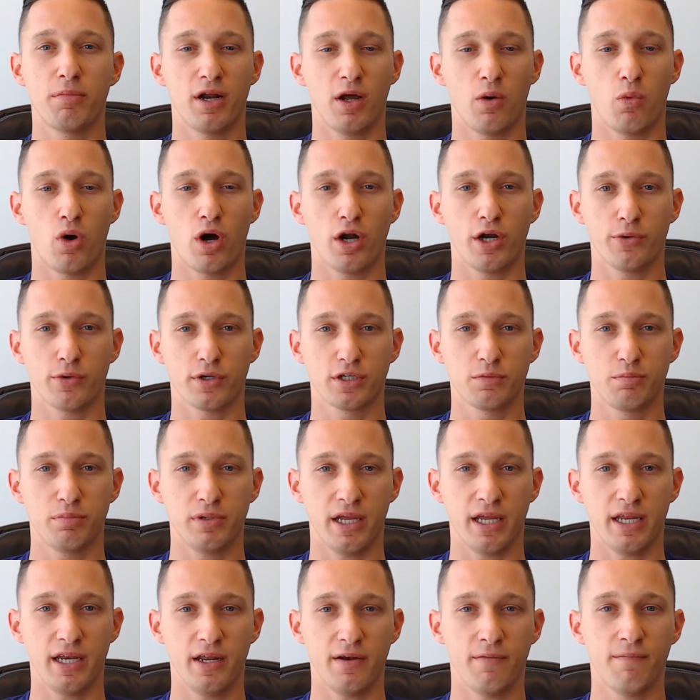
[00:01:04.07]
I want to
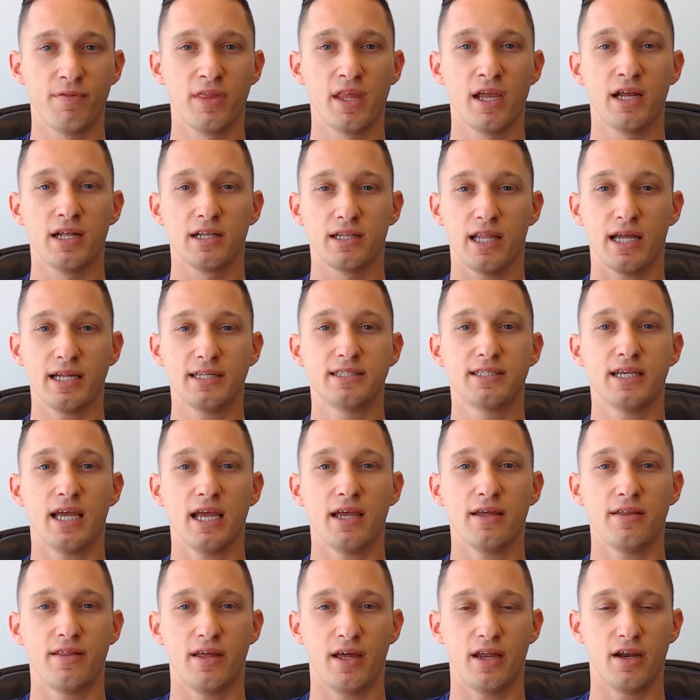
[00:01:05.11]
explain it. Let's say
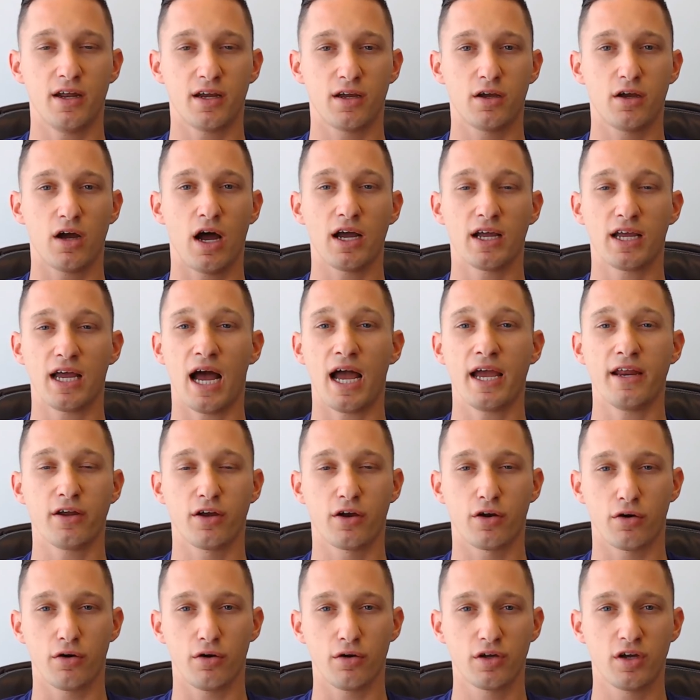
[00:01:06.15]
that a guy and a
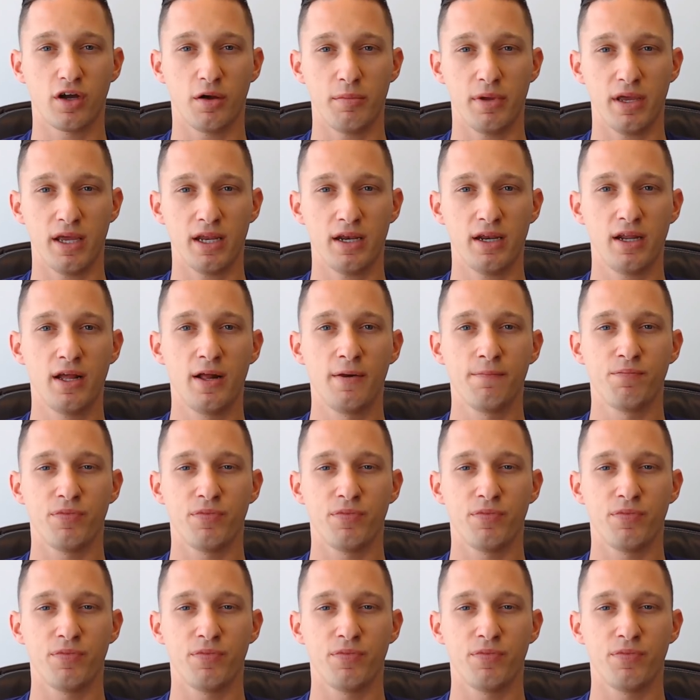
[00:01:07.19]
girl come in